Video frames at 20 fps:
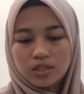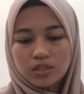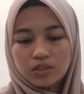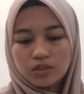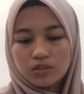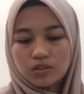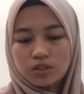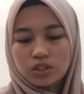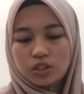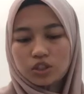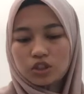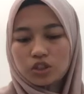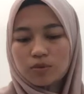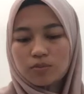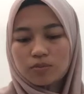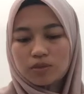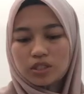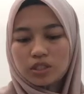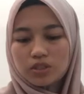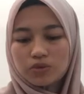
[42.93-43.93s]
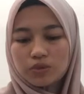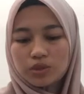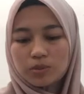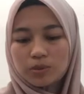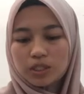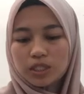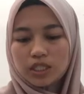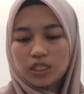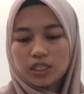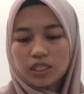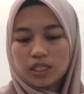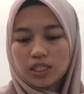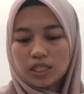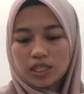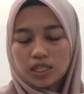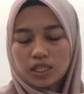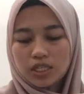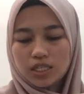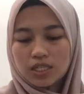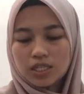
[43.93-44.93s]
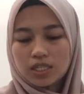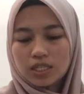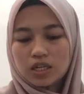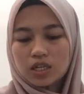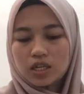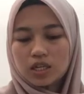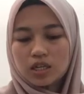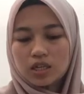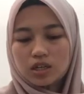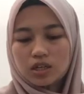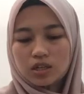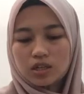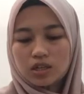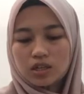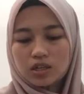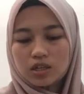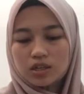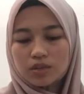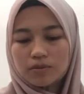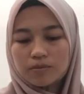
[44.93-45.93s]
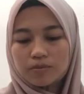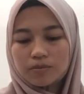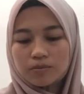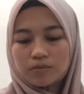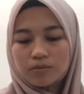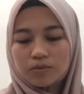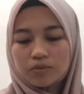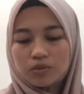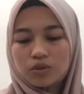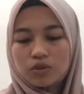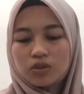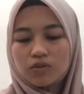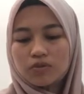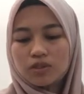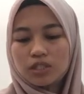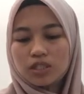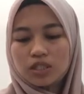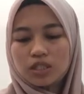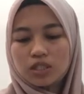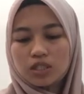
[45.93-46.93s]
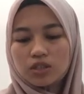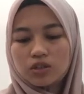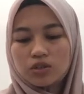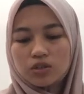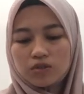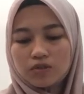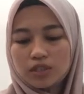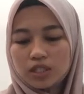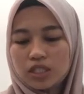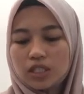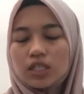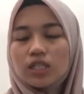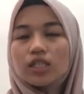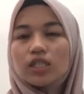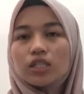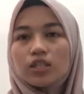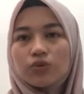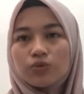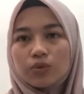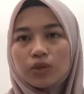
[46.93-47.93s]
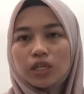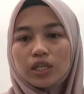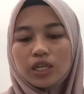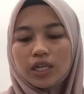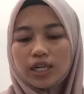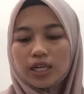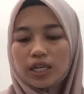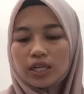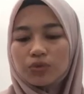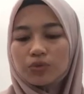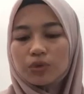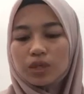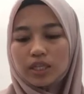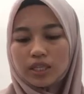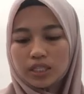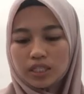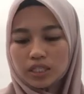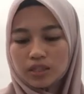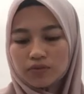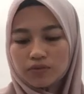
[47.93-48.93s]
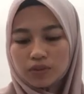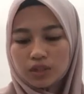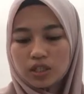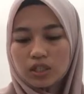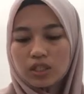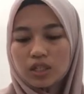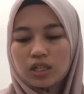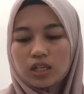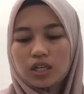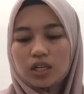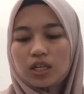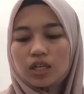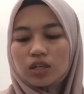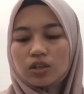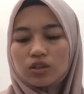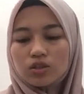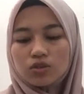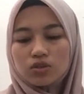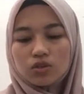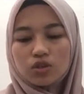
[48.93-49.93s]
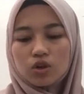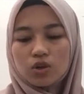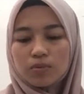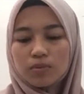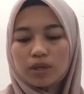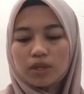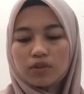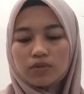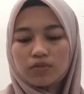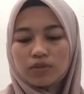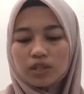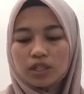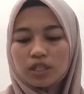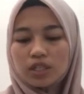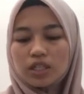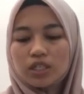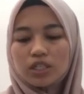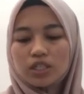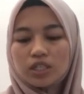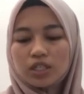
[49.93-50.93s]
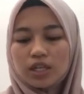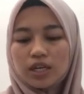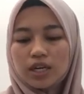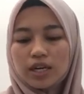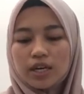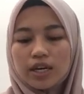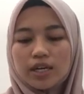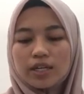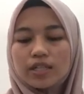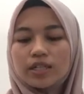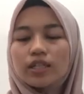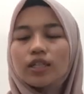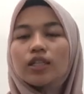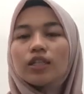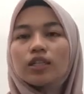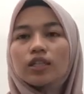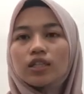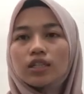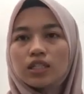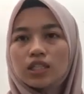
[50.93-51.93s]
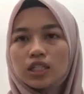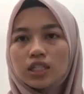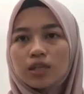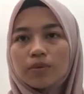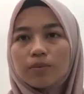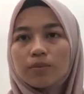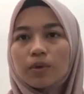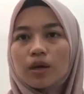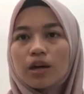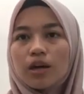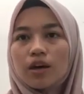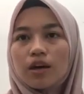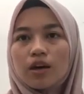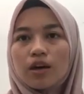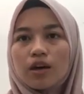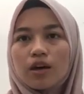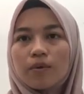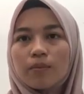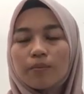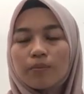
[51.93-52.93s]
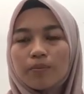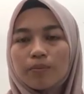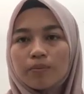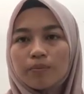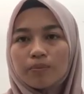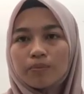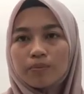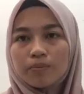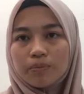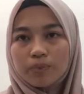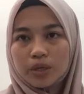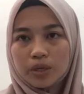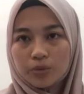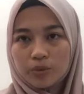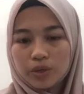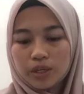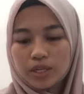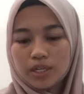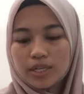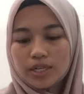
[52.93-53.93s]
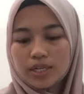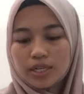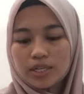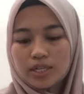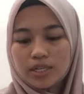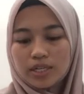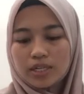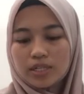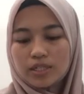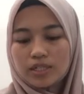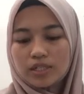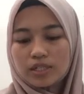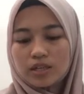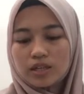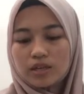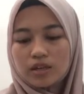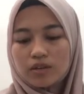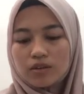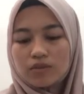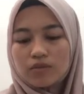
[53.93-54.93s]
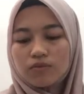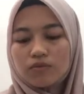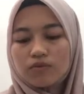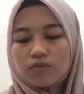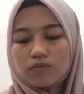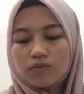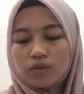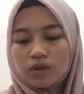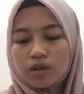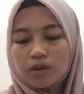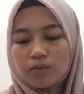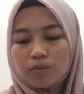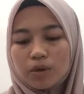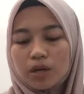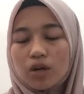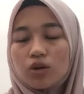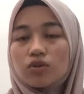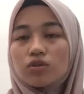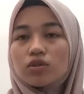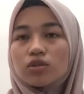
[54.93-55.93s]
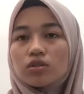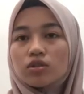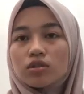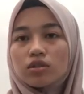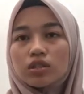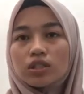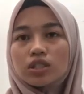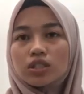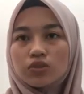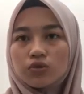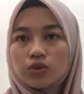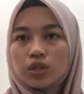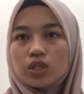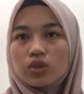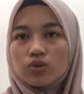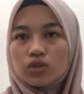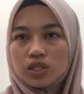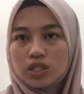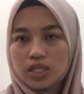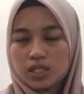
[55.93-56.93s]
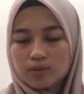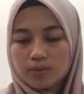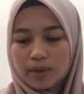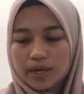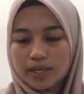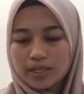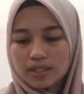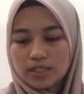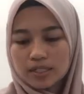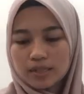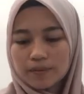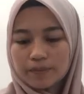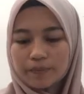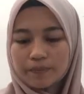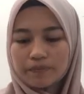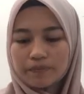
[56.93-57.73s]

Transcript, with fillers: So the job description is um, univers university degree in related field, good command of English and the internship period is about 3 to 6 months